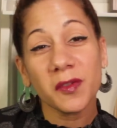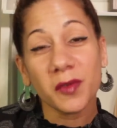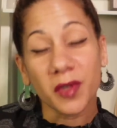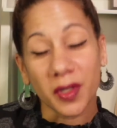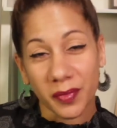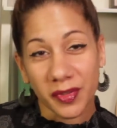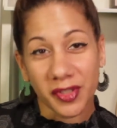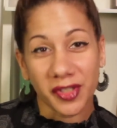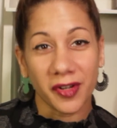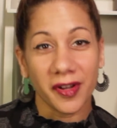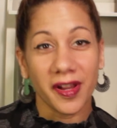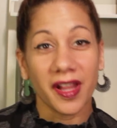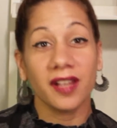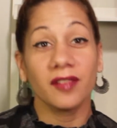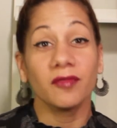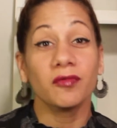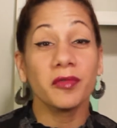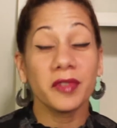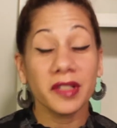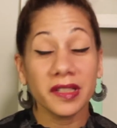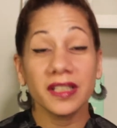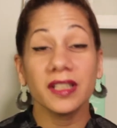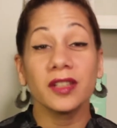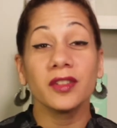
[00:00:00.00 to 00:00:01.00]
scripture and
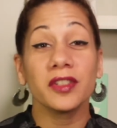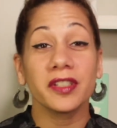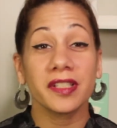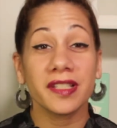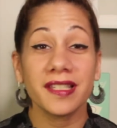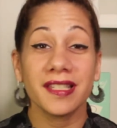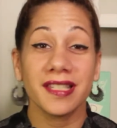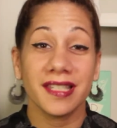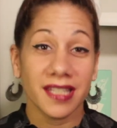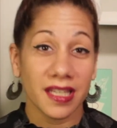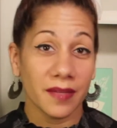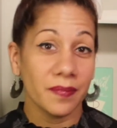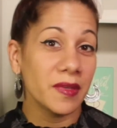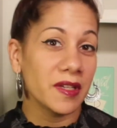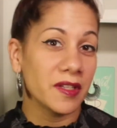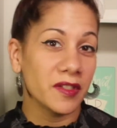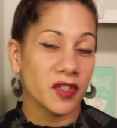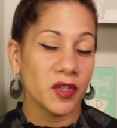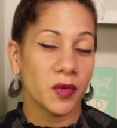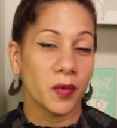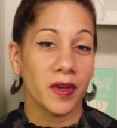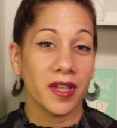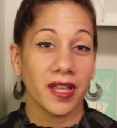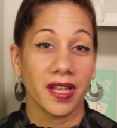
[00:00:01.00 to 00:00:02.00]
really looked deep
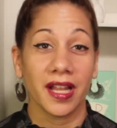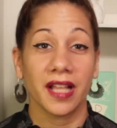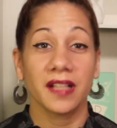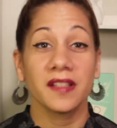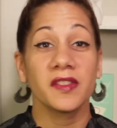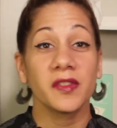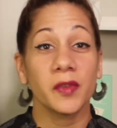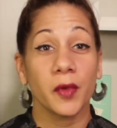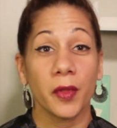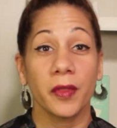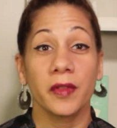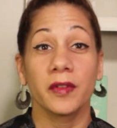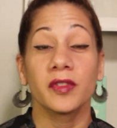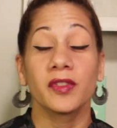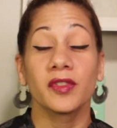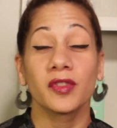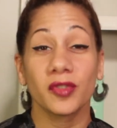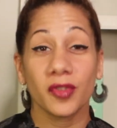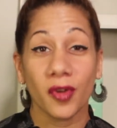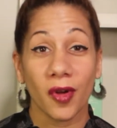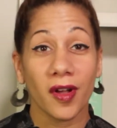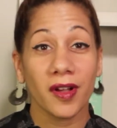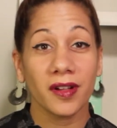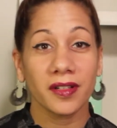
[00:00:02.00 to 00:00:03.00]
into it, and I saw the
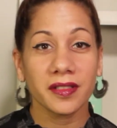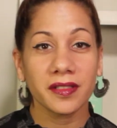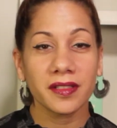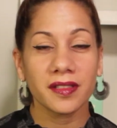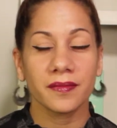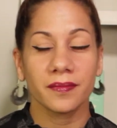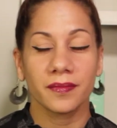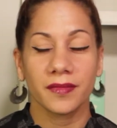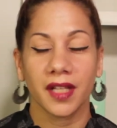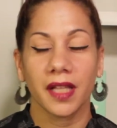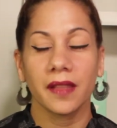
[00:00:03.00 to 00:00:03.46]
Strong's